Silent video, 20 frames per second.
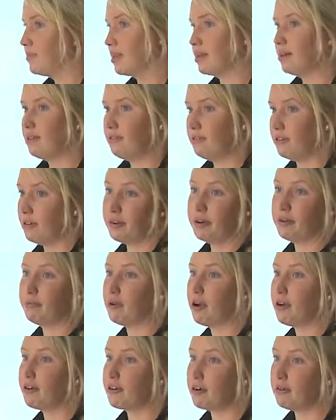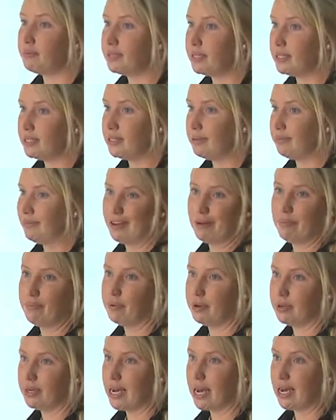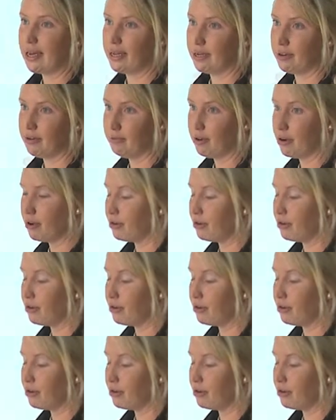if you're in a row crop system, you can put it out in your row